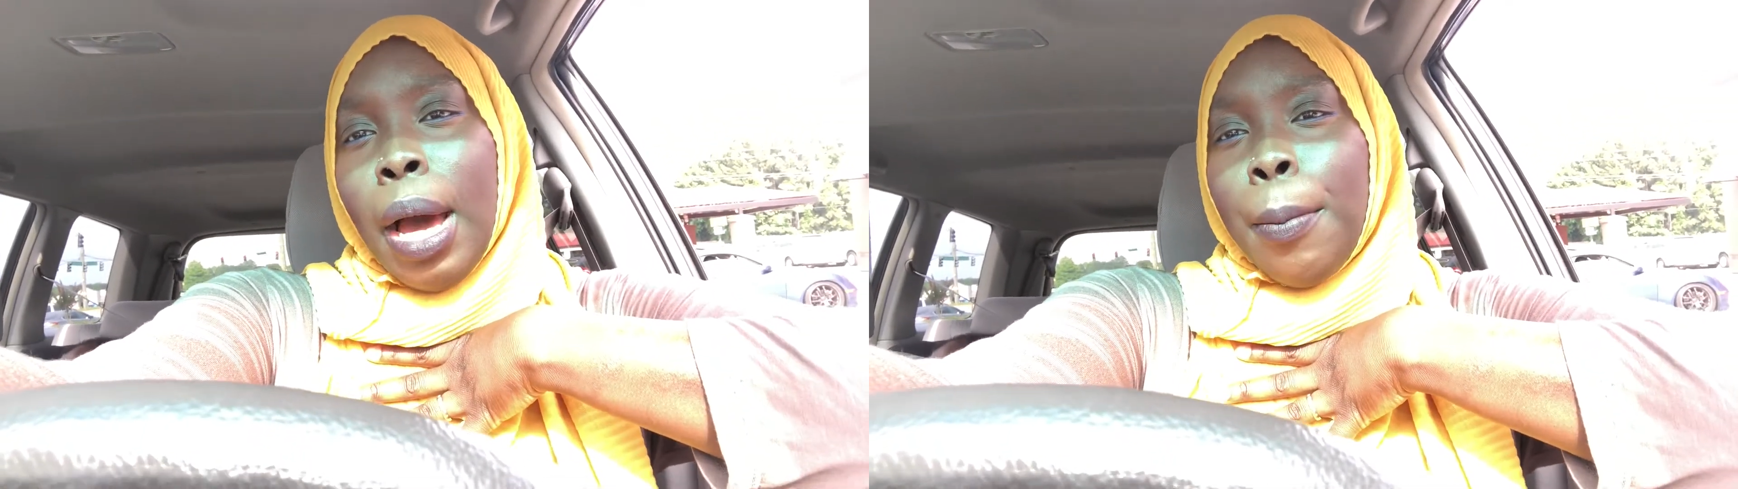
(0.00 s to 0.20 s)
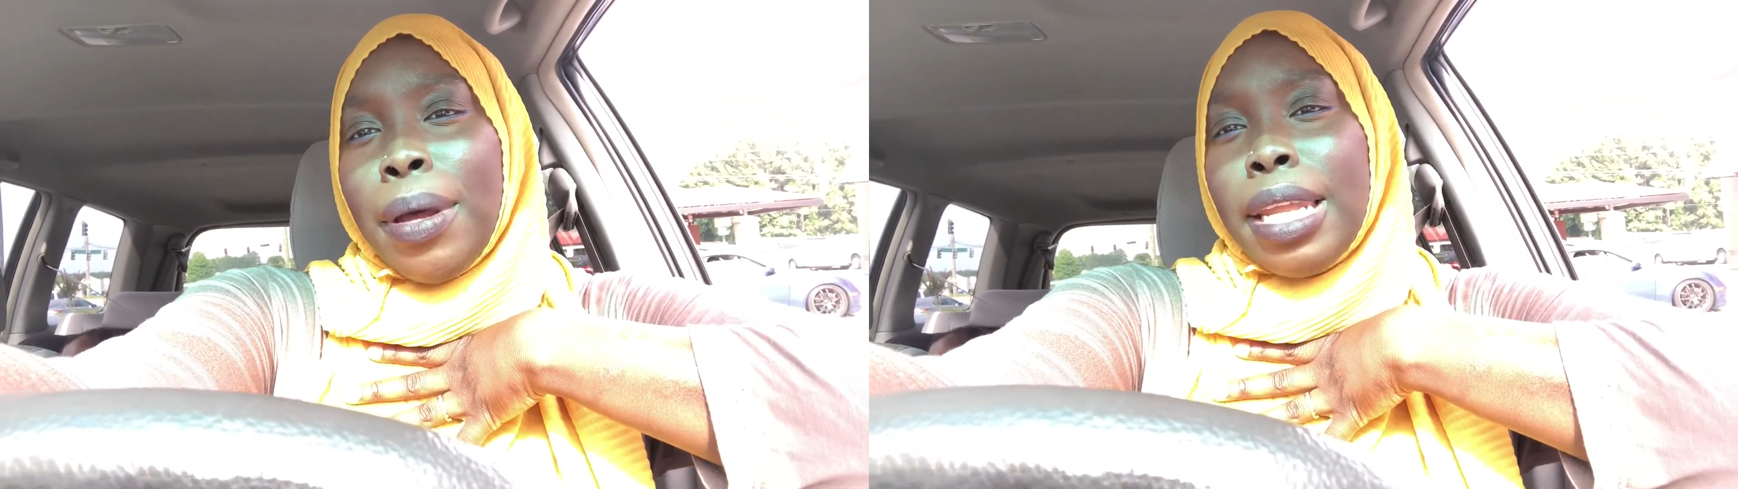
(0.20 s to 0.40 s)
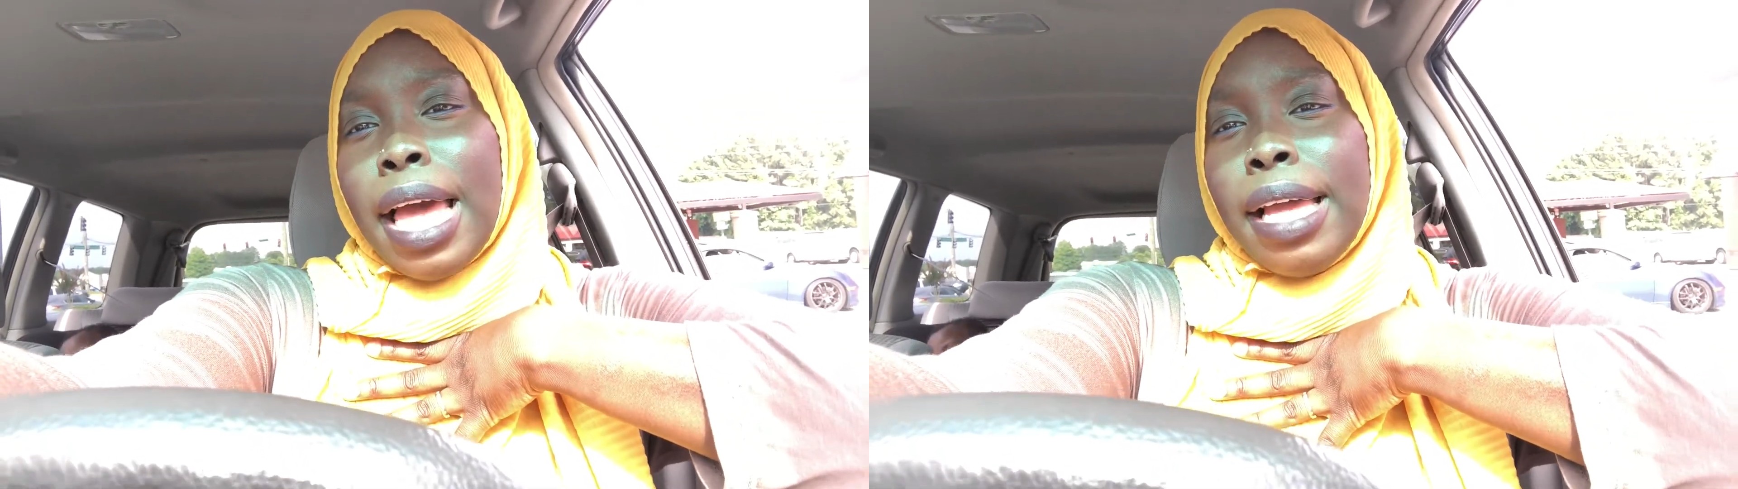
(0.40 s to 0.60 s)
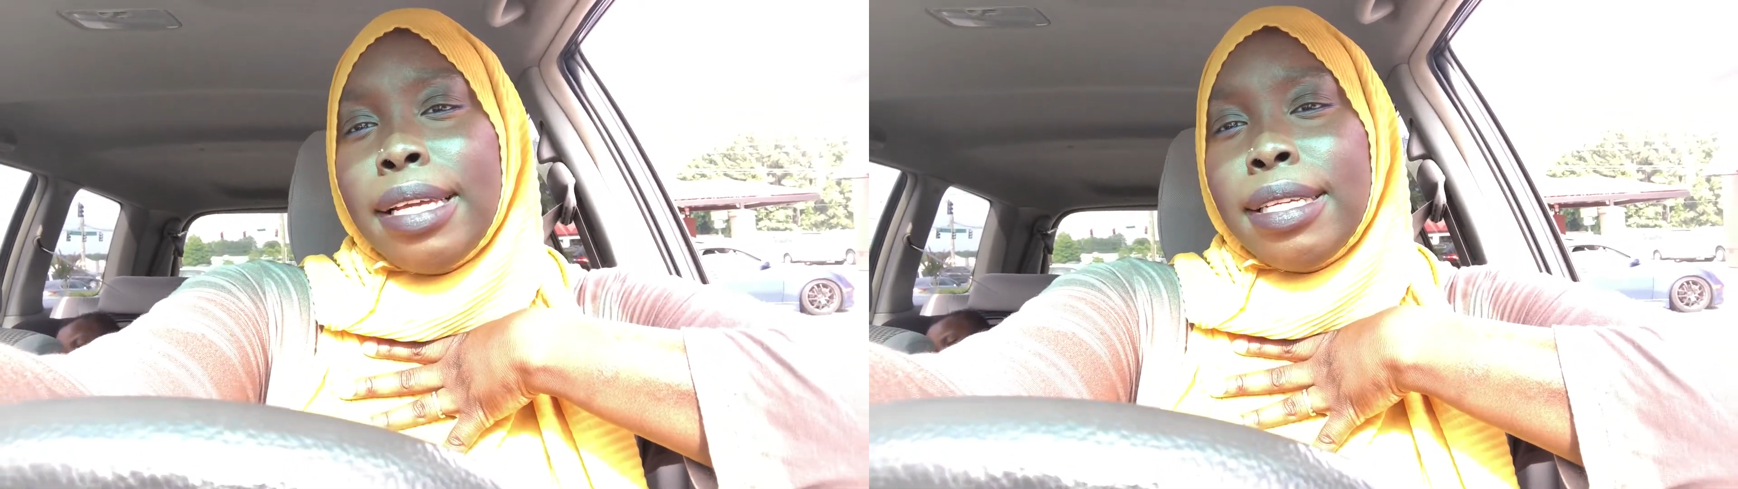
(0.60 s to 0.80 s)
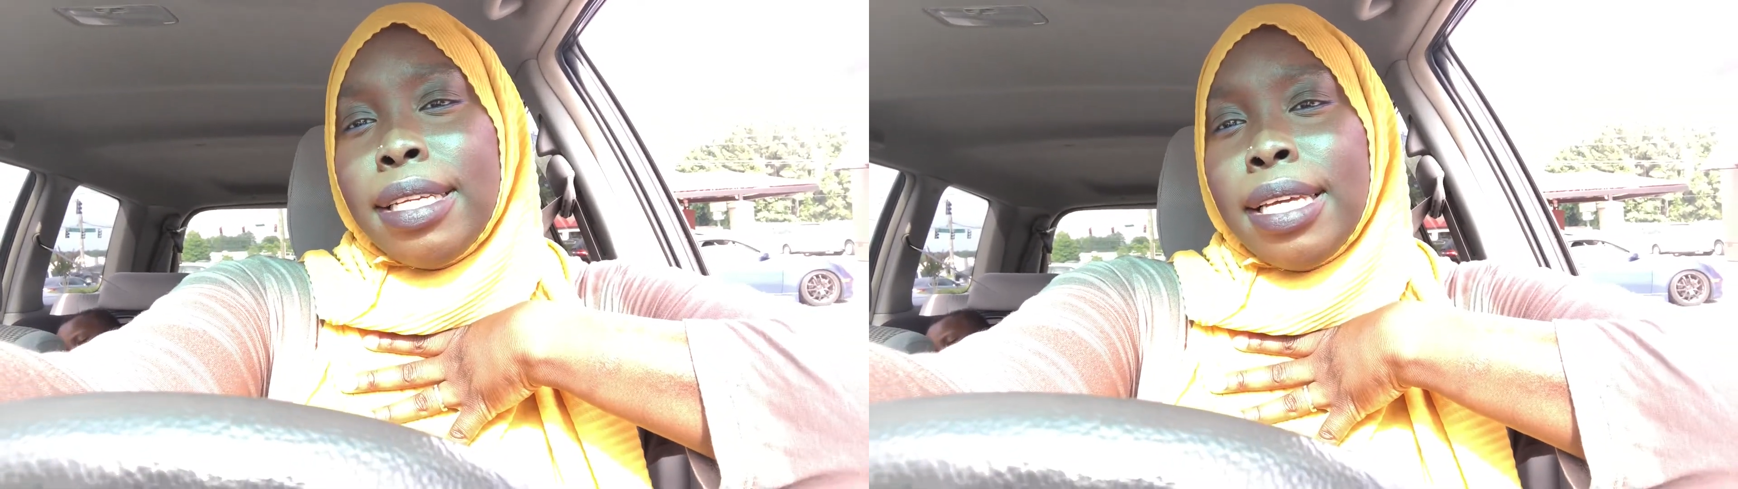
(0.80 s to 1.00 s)
But like,
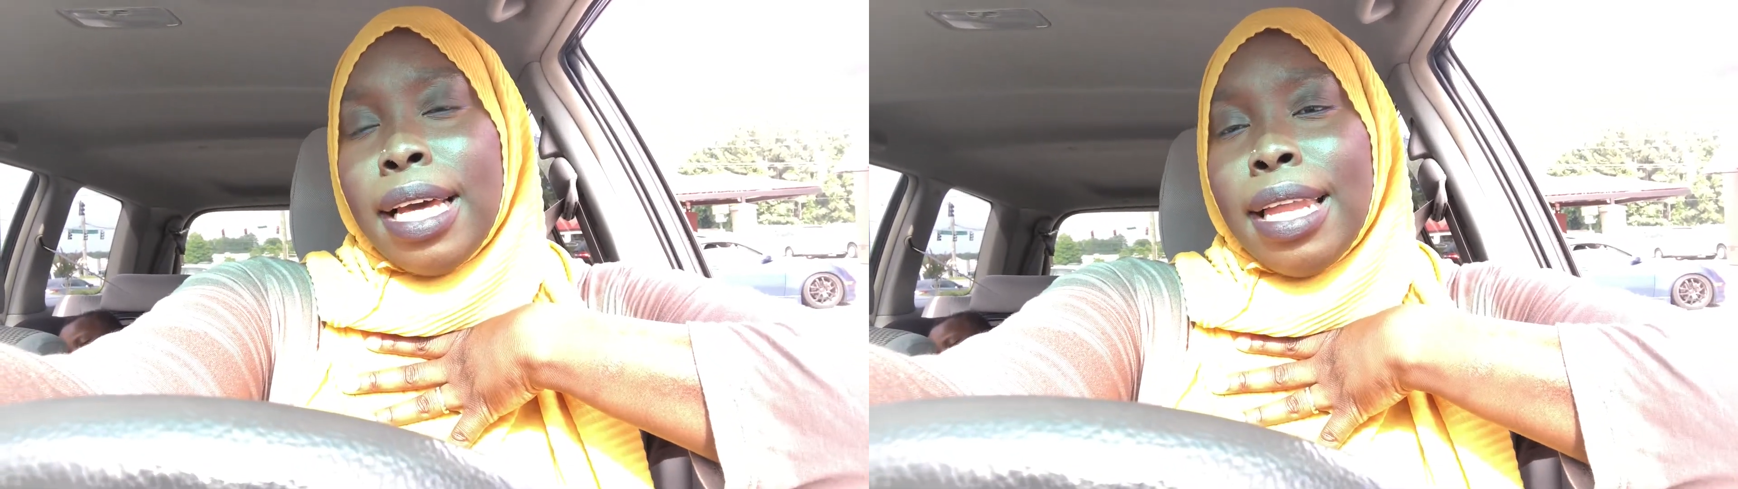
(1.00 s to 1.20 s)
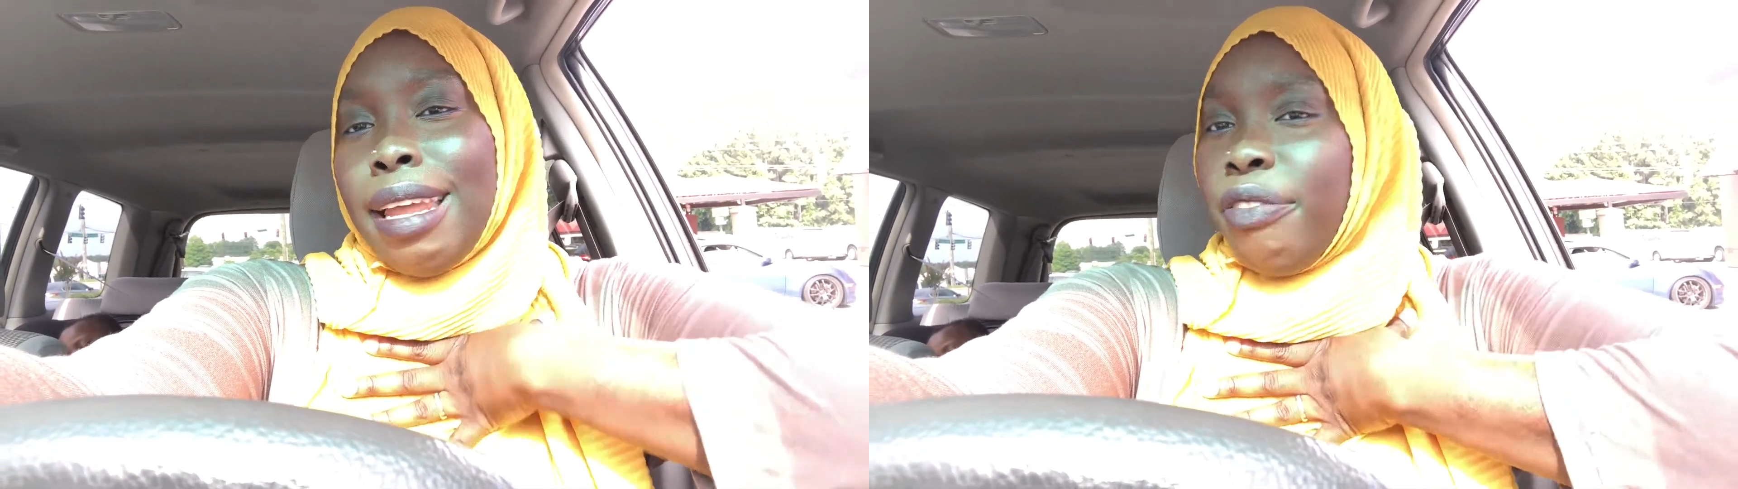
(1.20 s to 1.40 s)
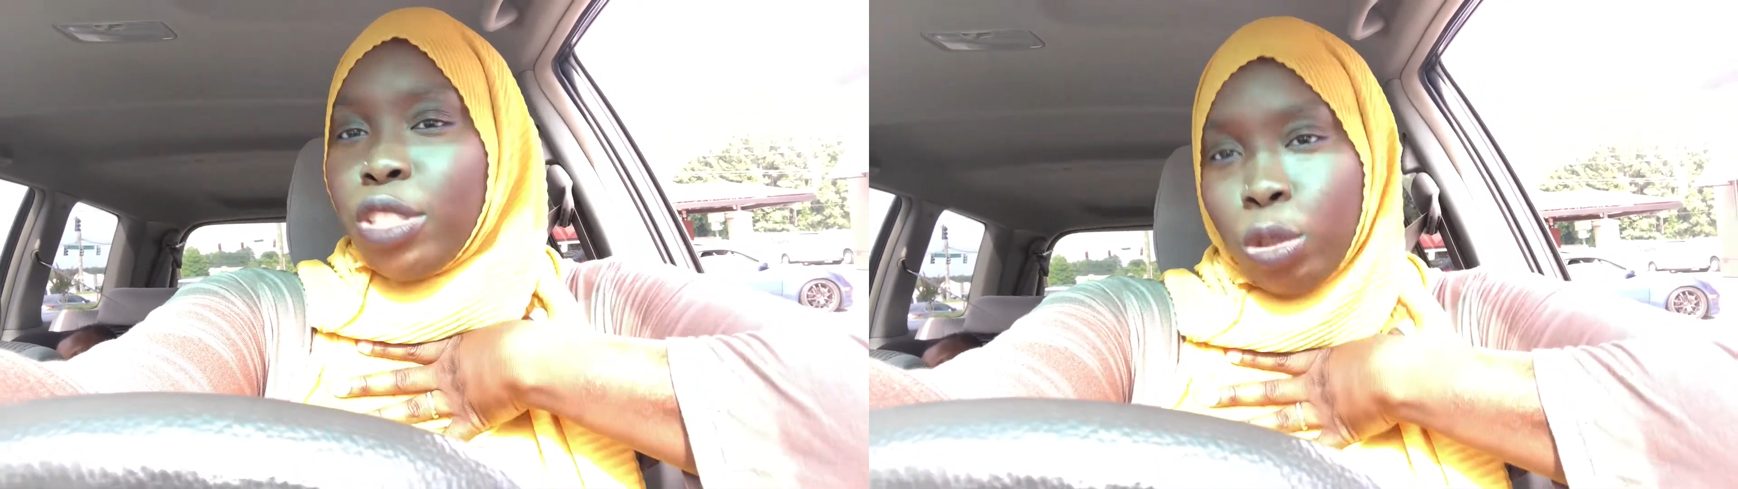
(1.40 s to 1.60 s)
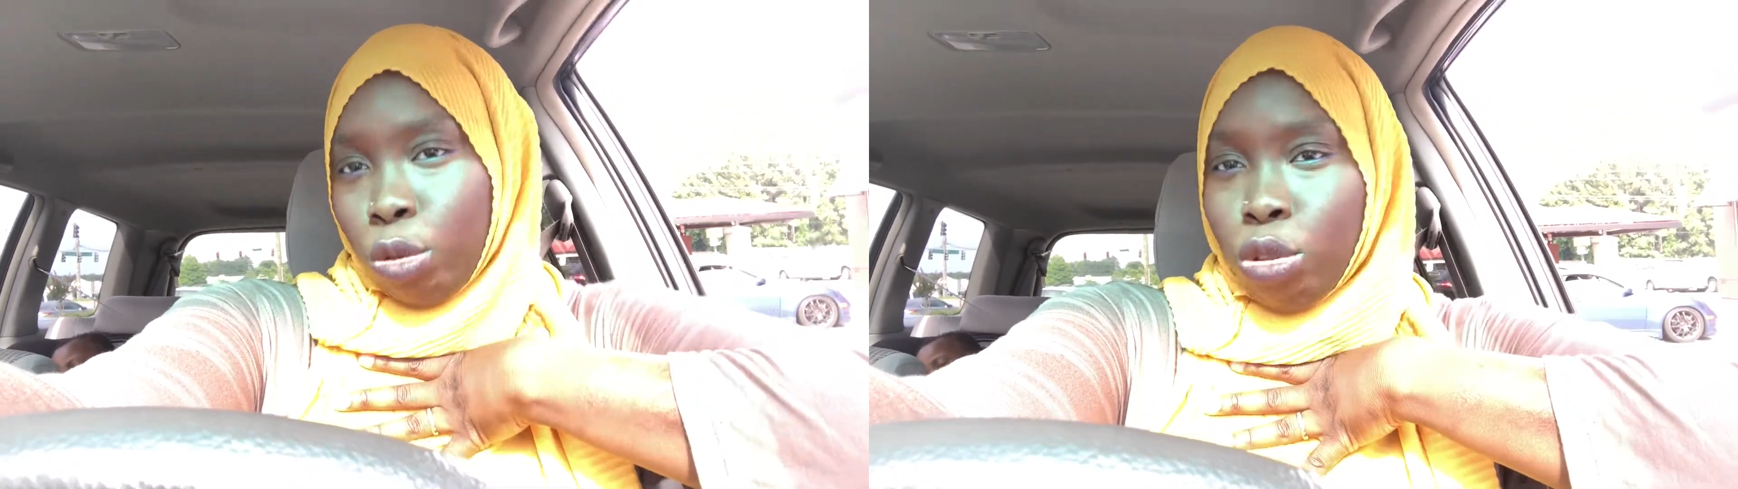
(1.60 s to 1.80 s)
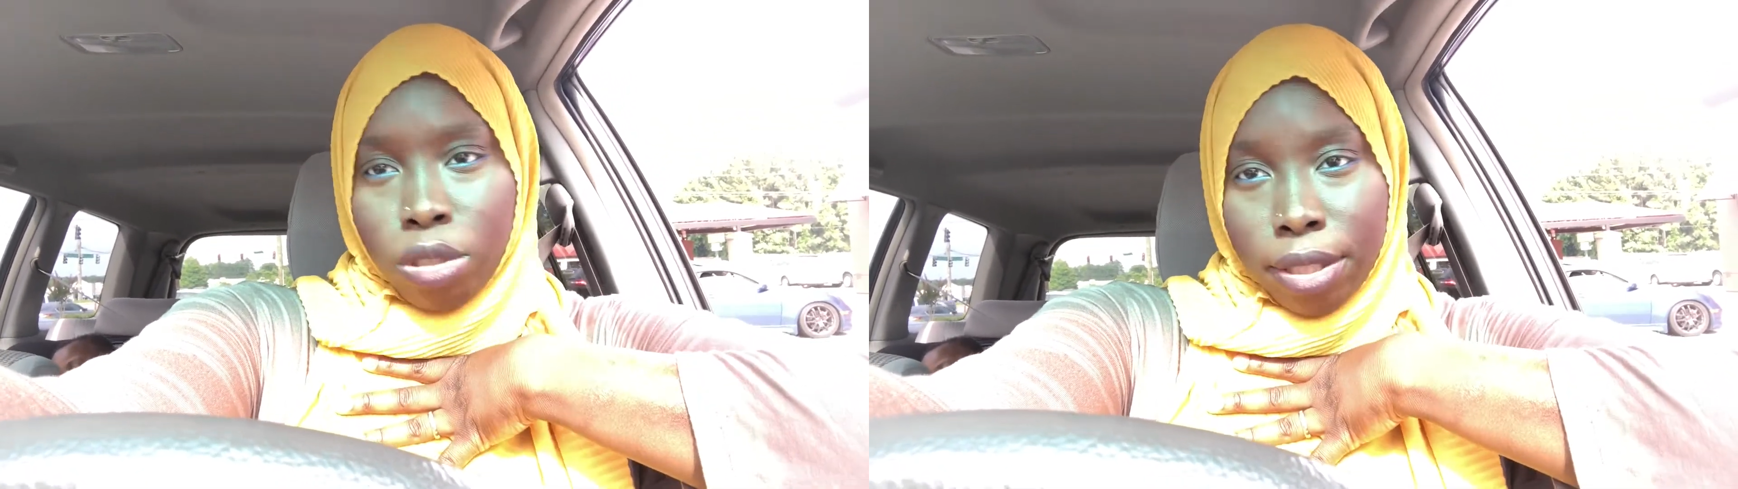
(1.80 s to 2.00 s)
life is too
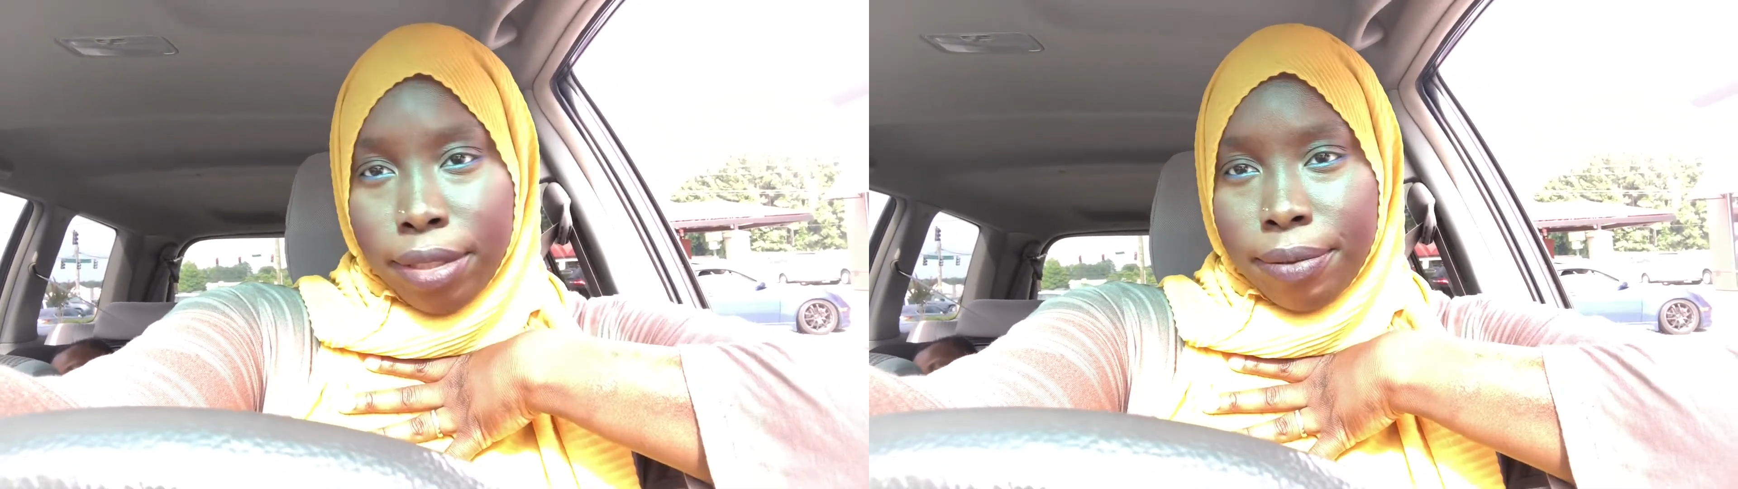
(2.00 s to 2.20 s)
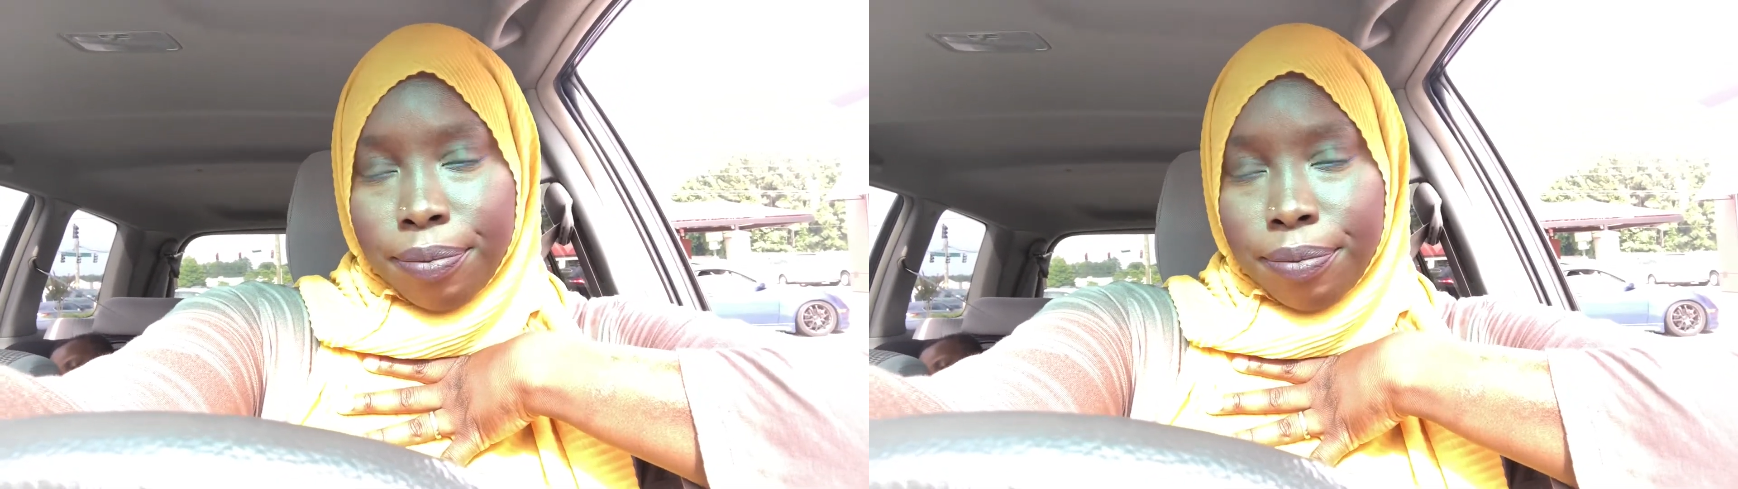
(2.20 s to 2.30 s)
short.